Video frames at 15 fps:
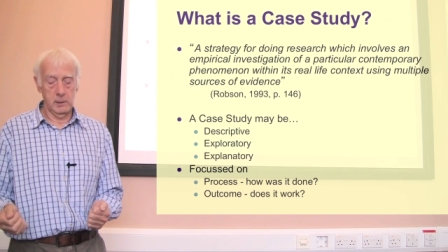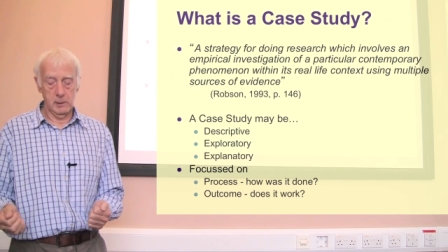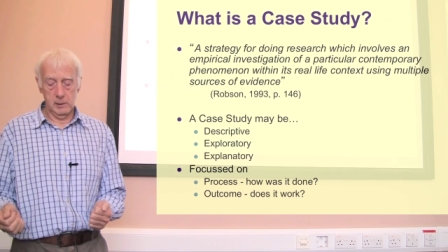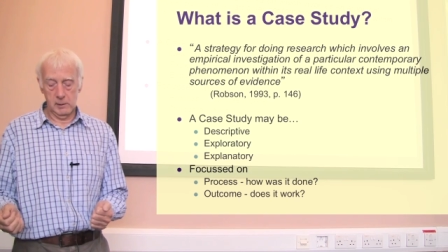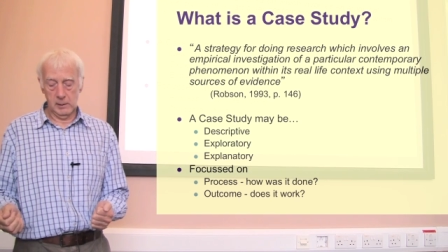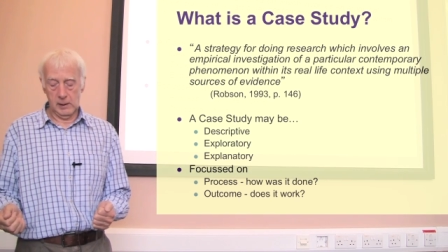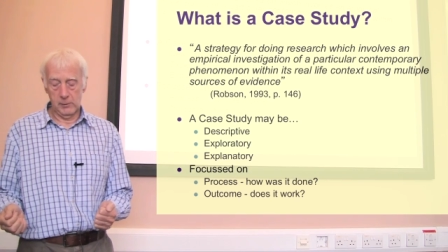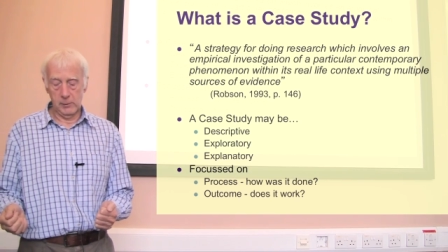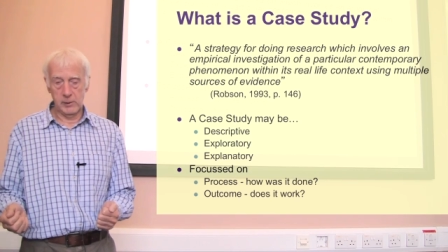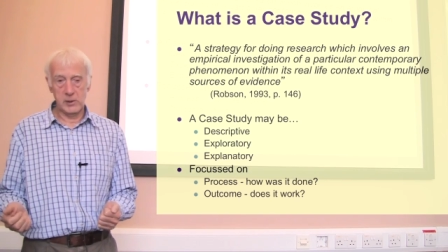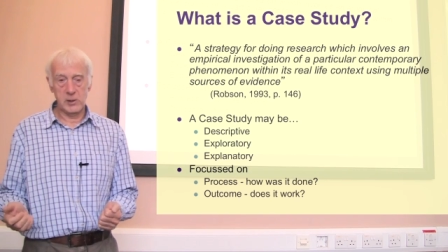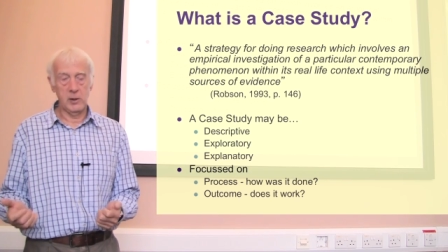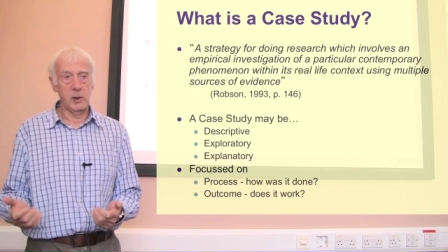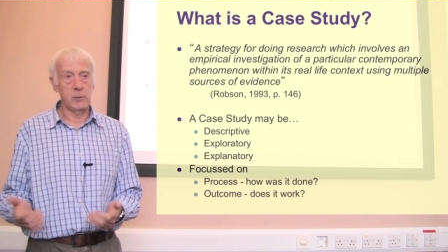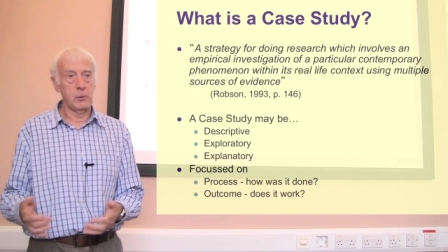a couple of
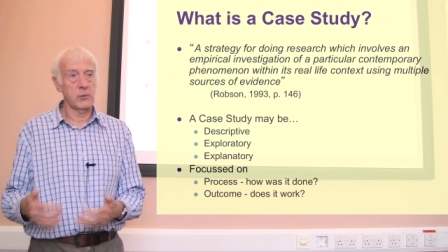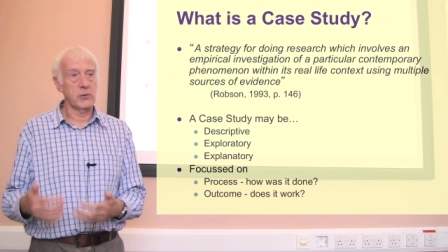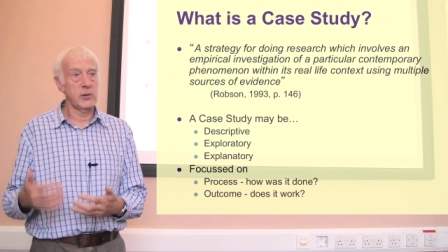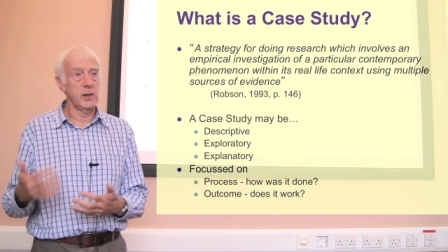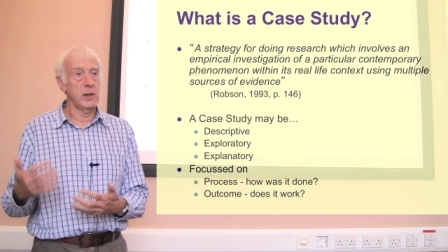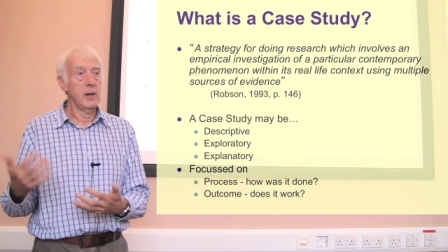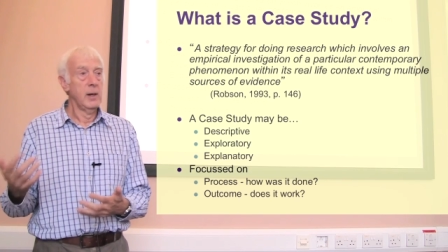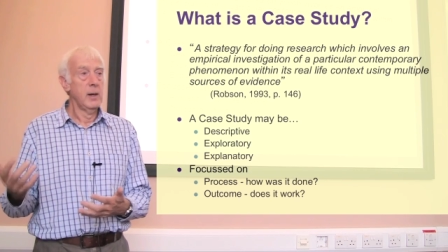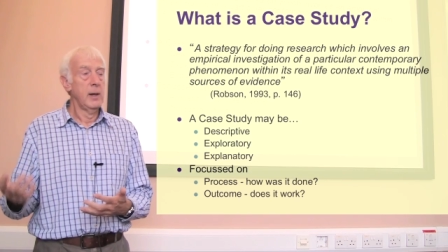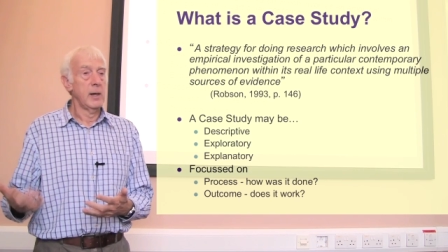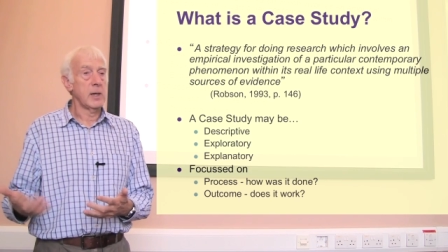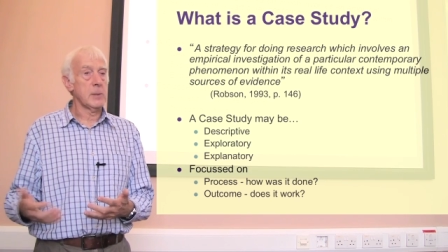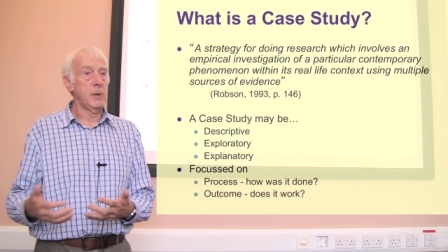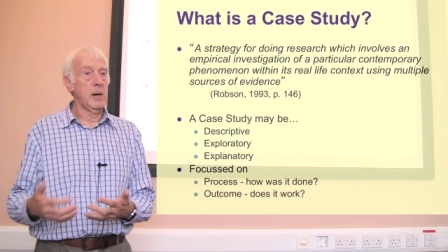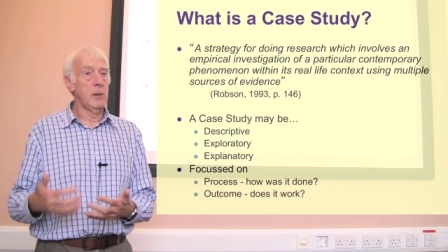weeks' time, you'll see
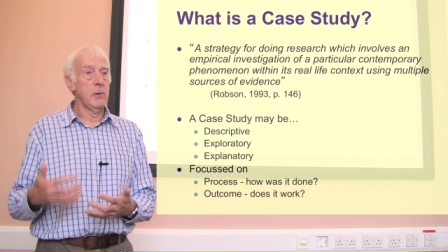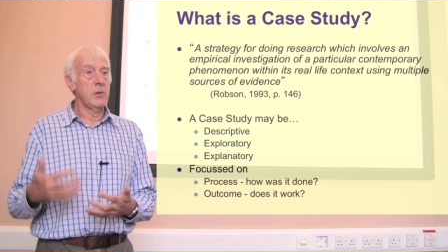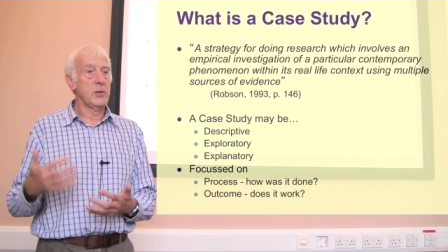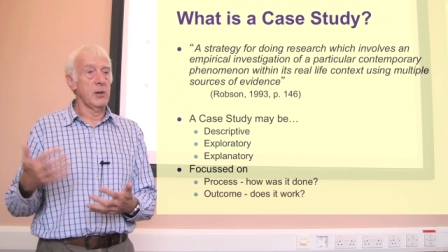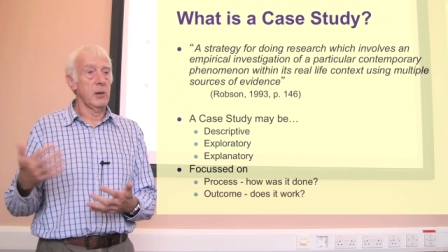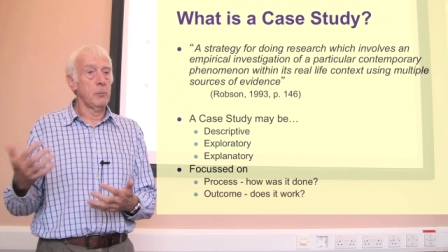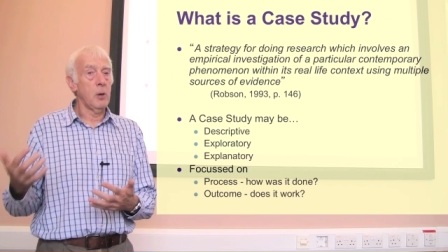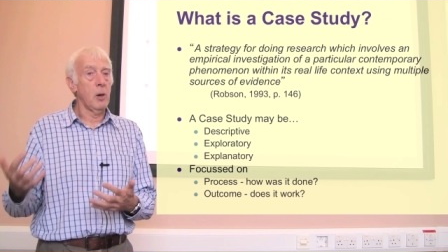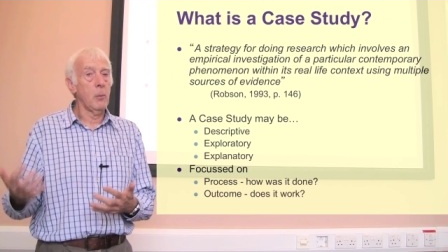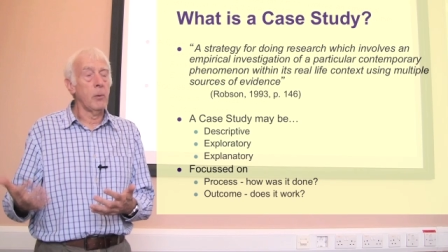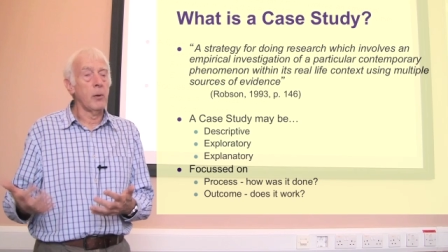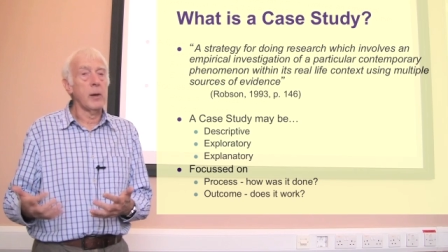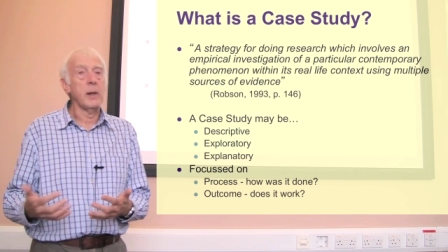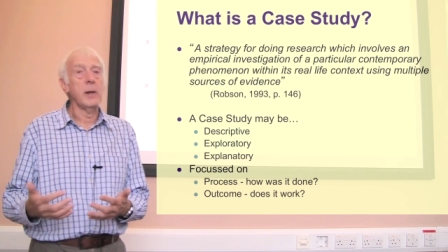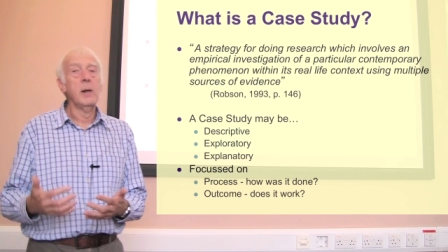experiments are
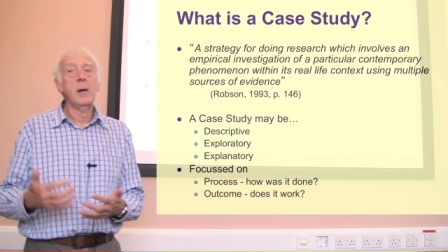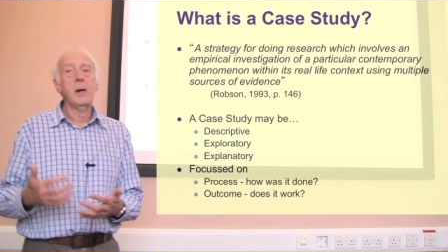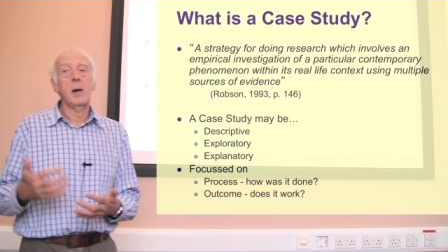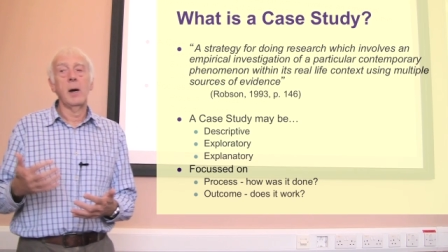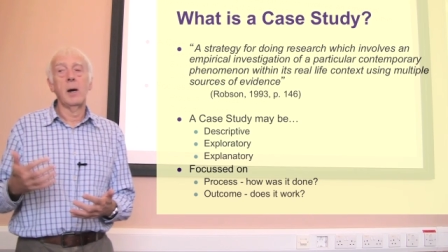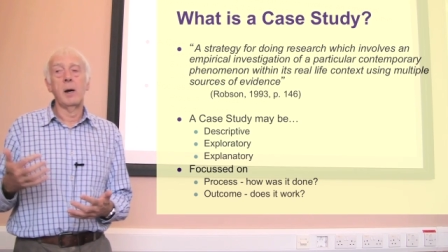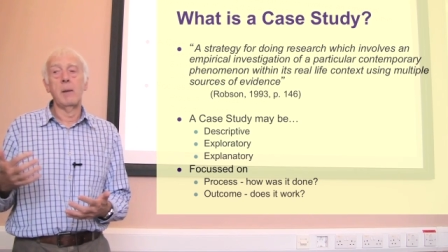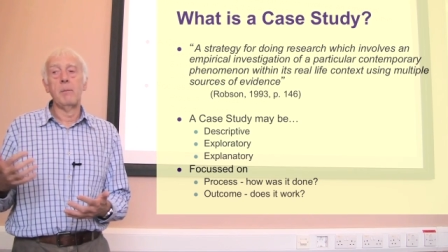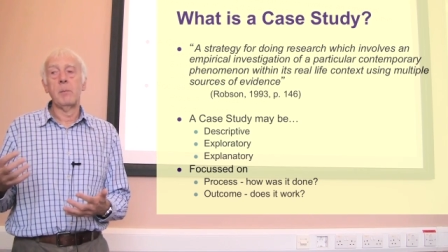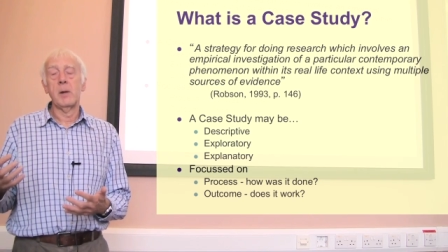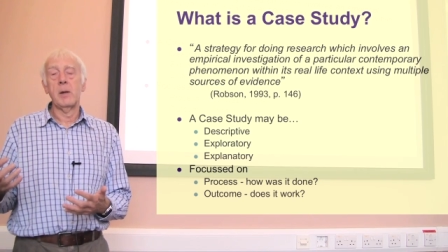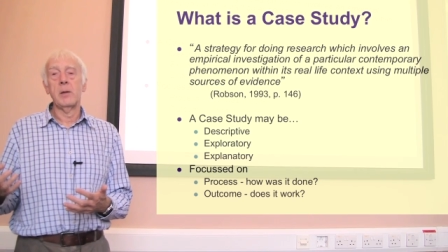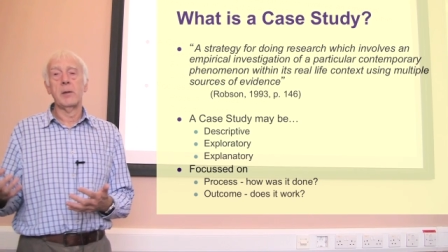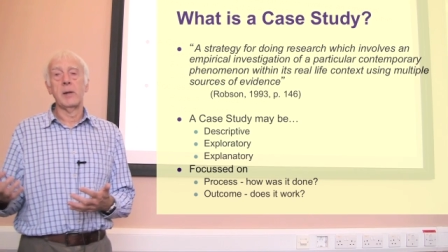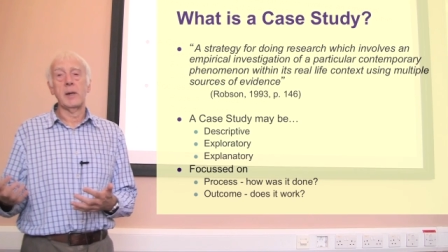probably
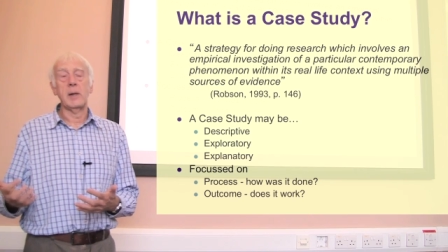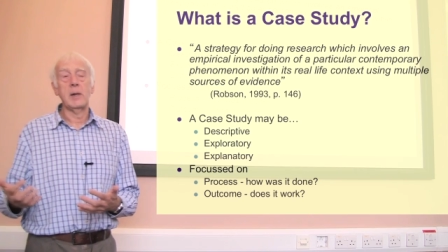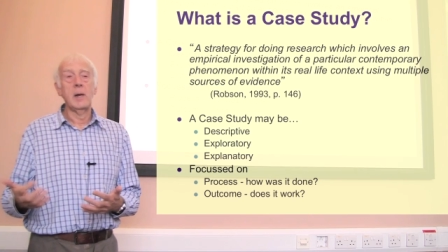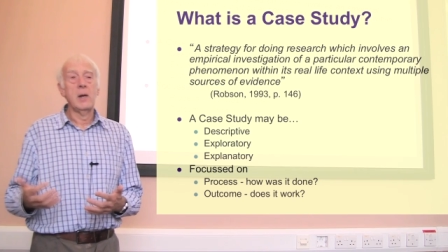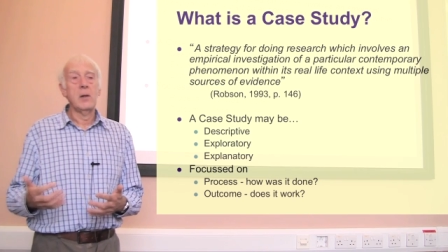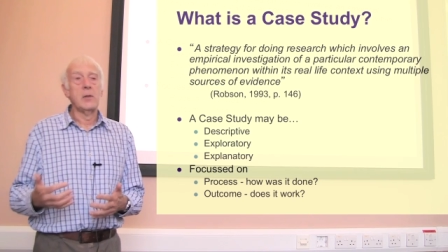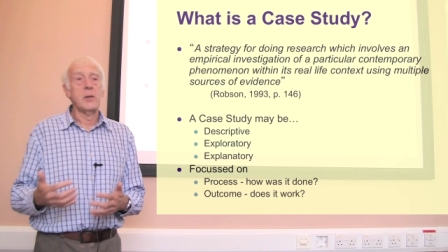the